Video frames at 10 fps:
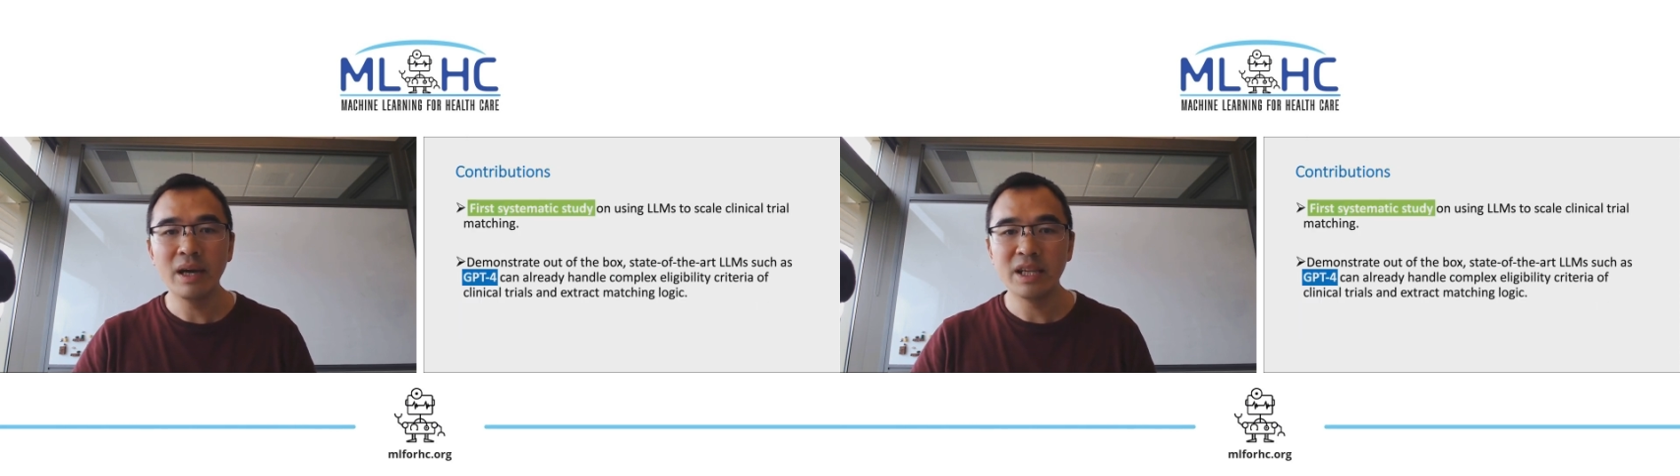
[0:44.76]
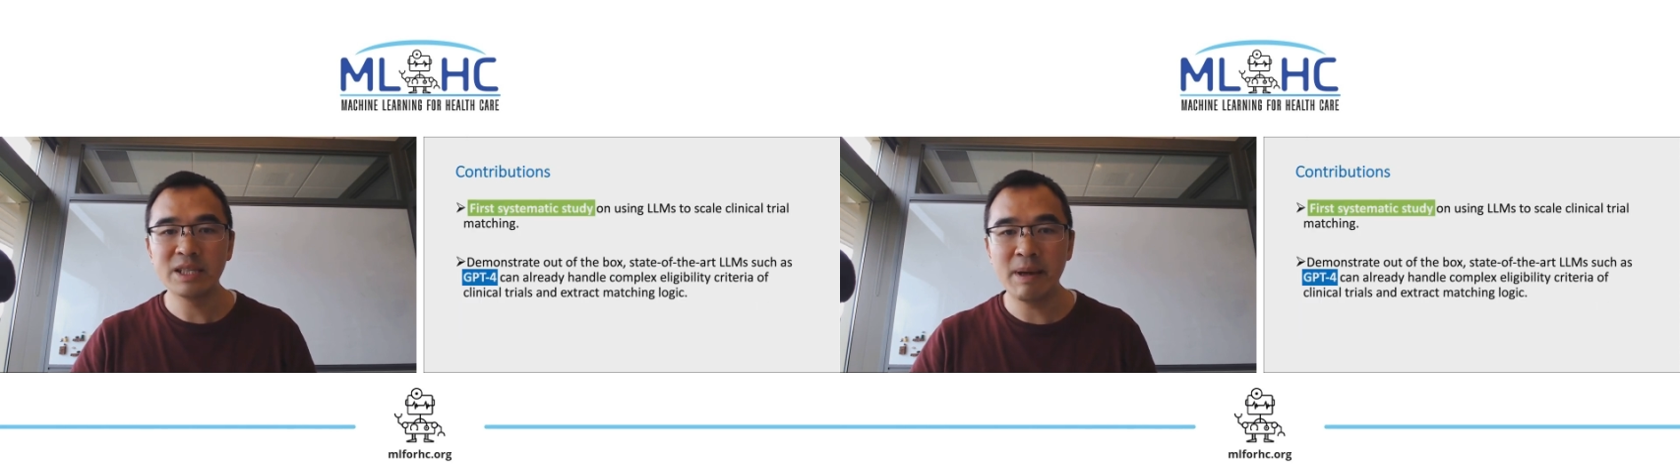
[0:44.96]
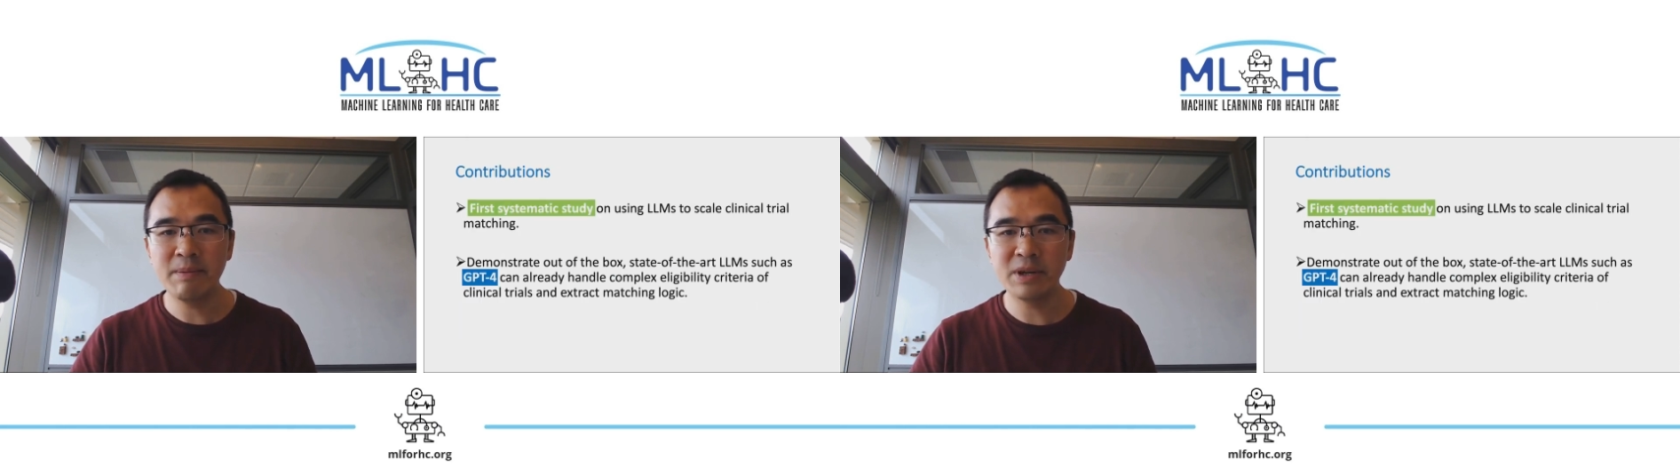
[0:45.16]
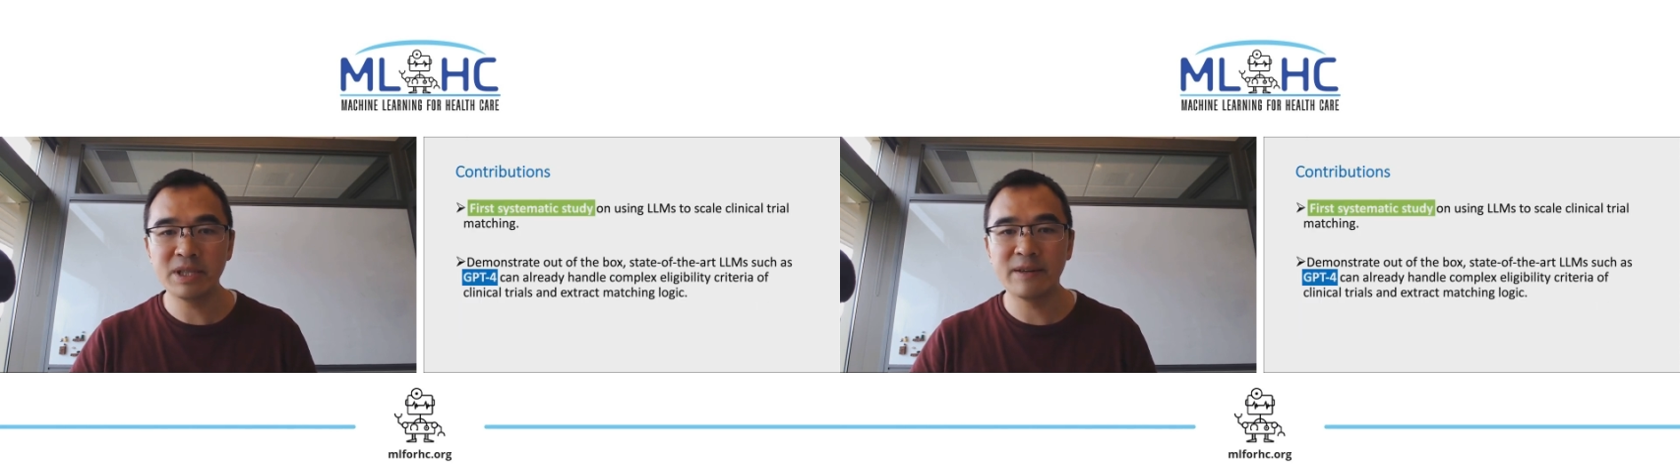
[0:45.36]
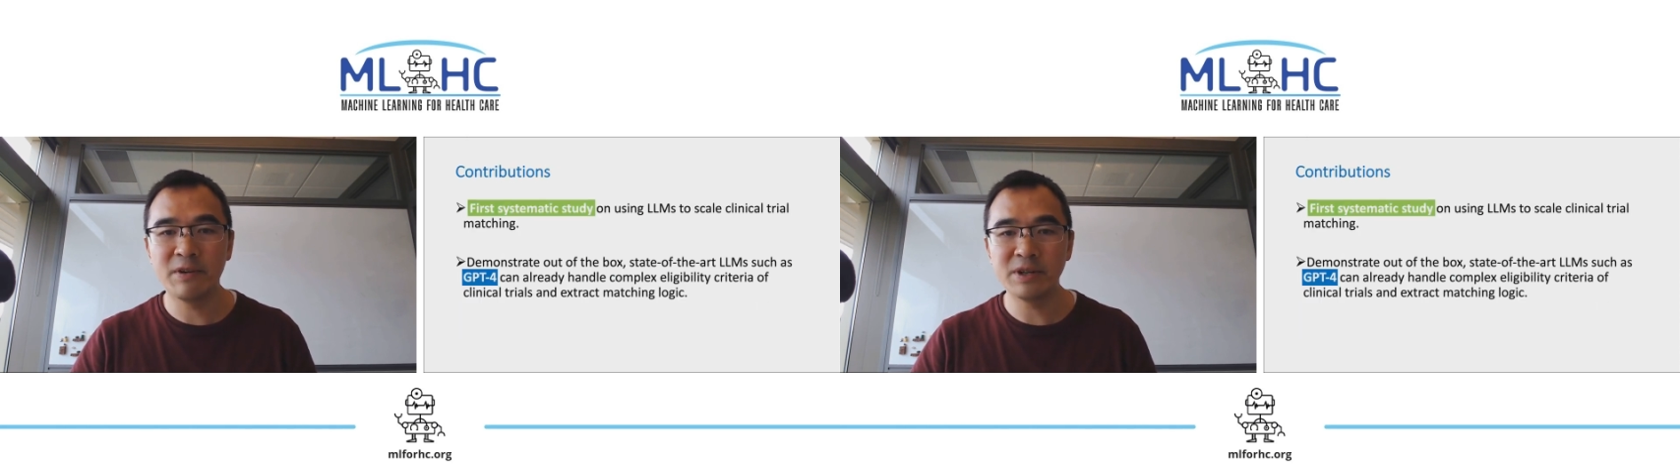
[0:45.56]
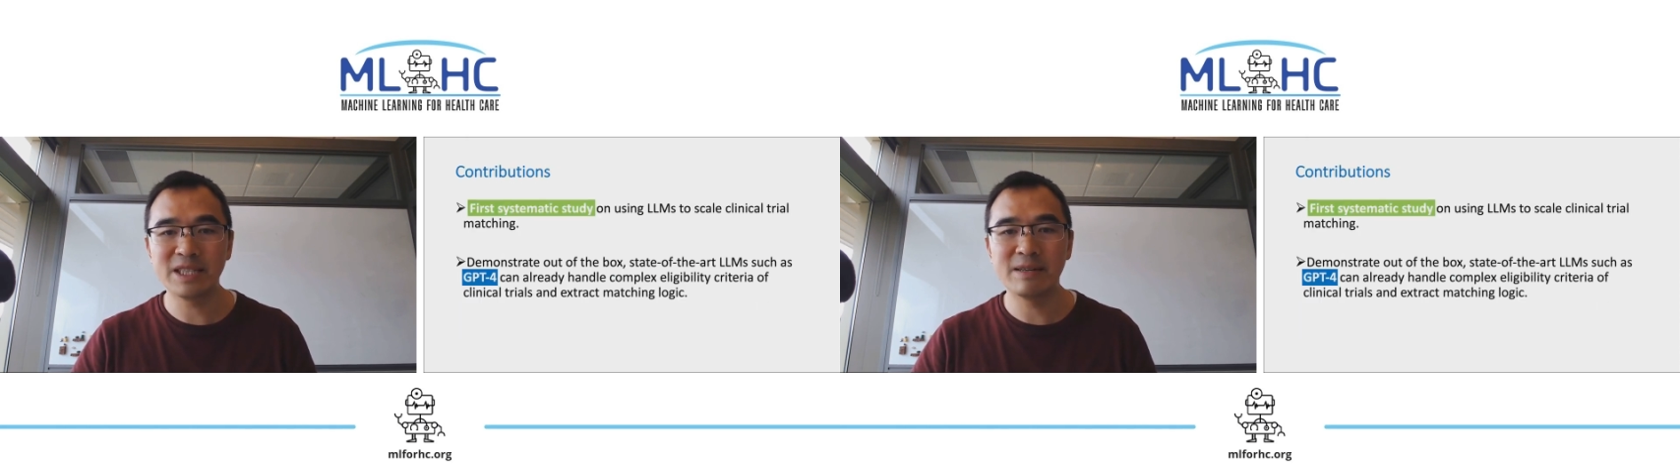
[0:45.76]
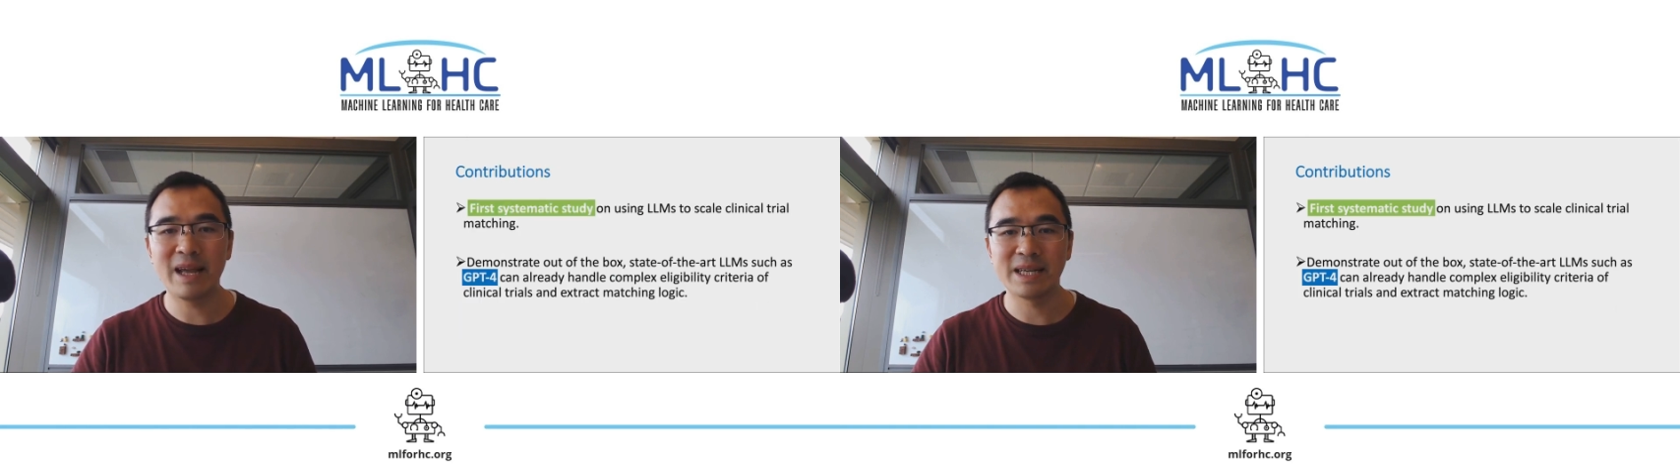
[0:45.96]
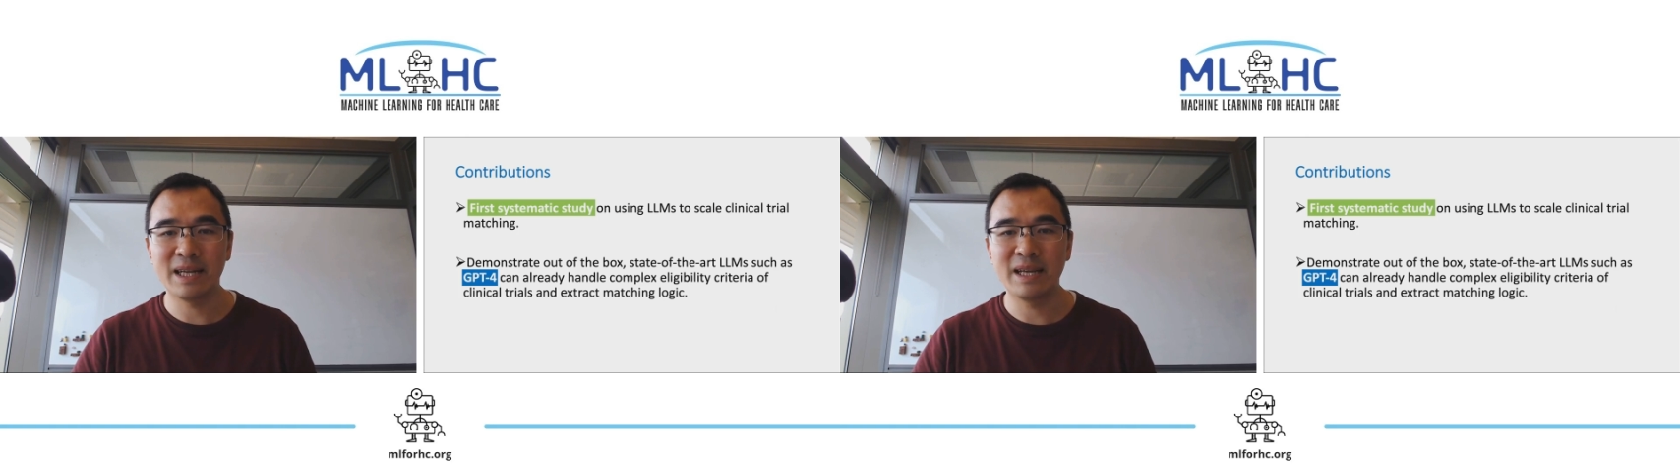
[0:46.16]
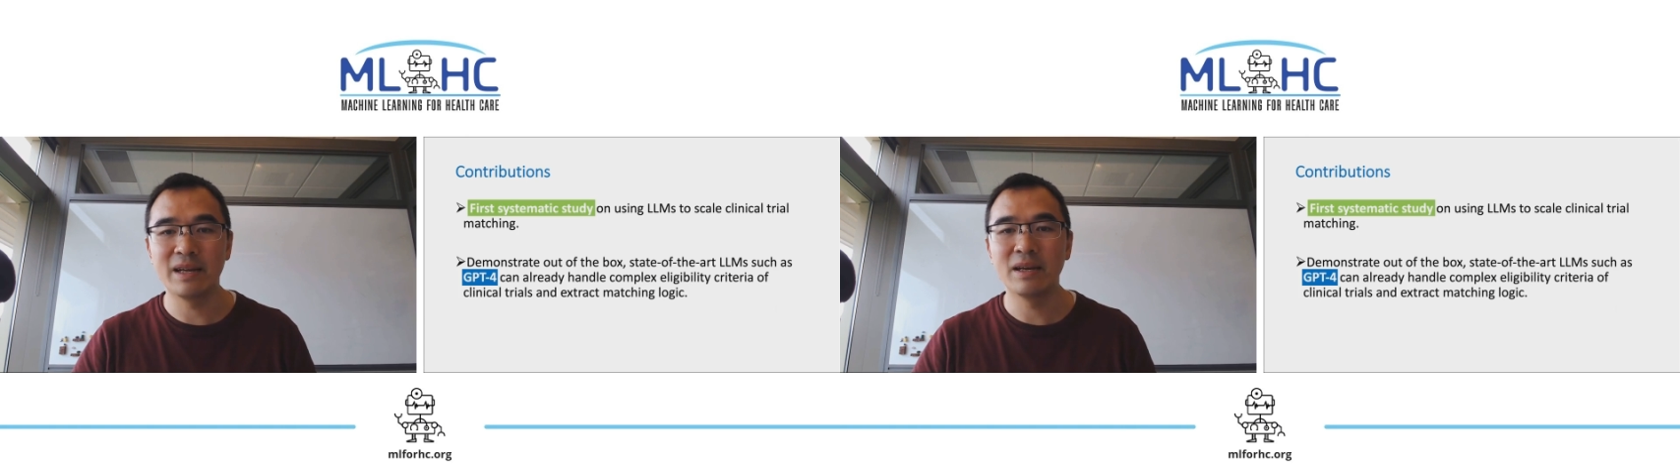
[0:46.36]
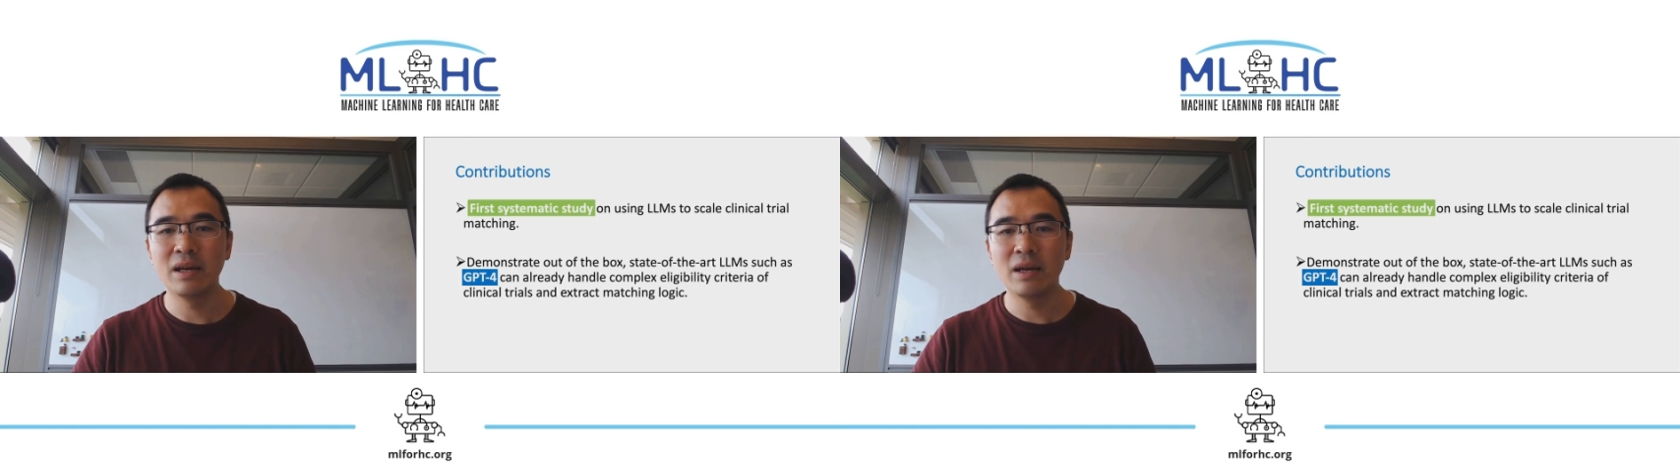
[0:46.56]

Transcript: This paper is the first systematic study